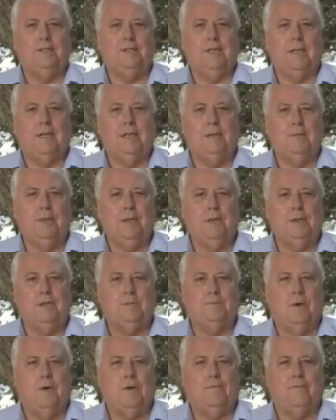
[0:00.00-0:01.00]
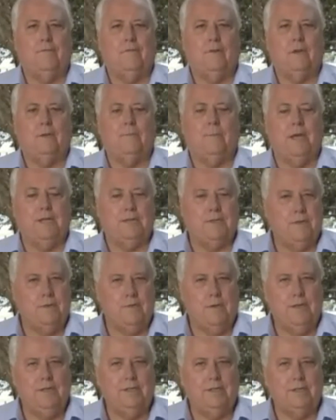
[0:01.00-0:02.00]
said it can be used for compassionate
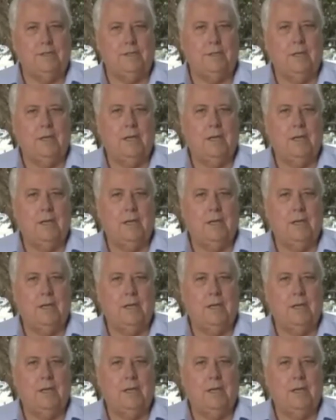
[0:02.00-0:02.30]
reasons.